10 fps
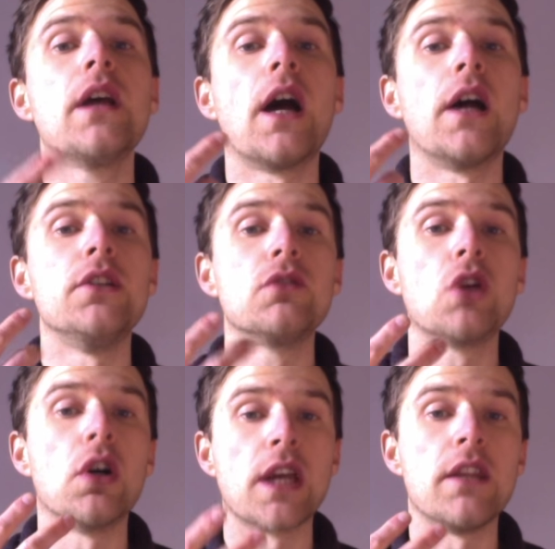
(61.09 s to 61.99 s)
and you've
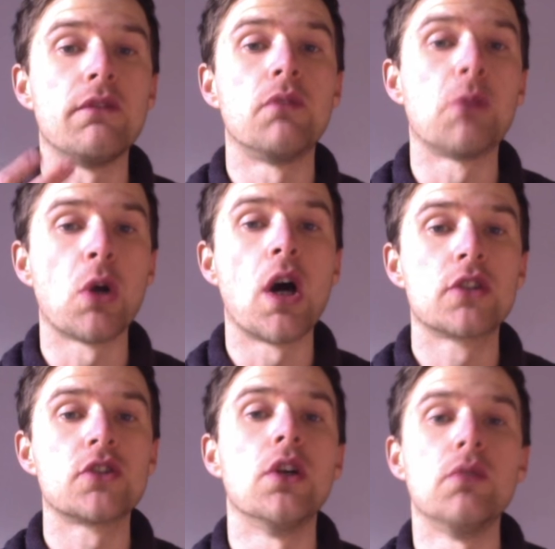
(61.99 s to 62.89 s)
got to get the
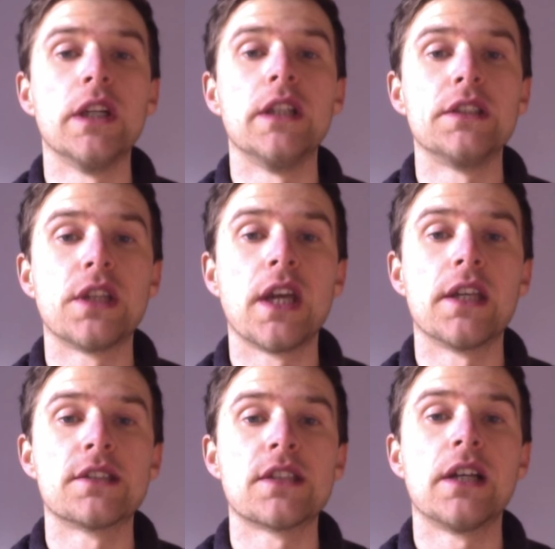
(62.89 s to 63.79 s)
vibrato really to get it
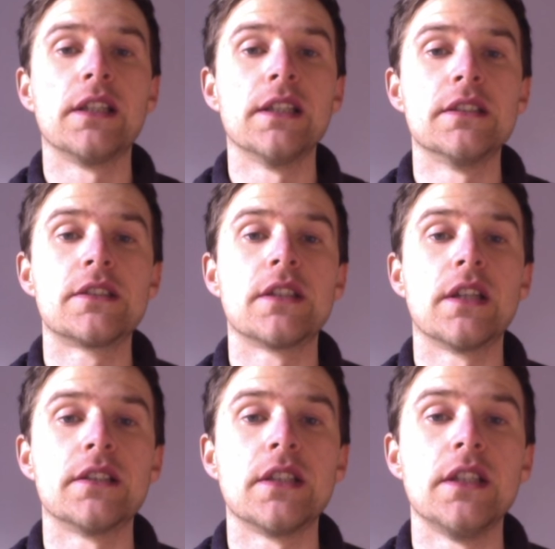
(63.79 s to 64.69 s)
exactly as,
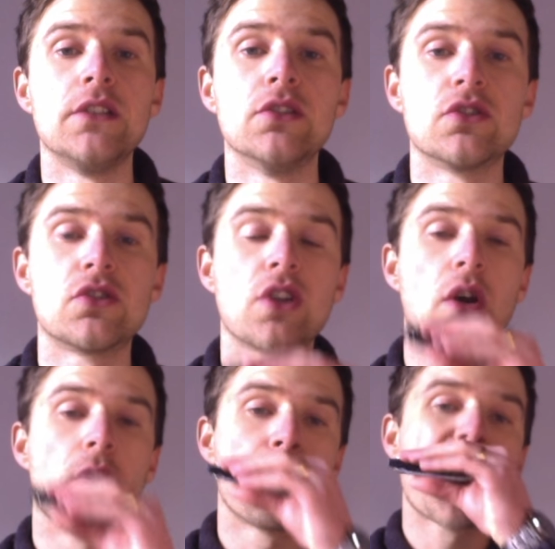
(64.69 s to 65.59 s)
as he does. So,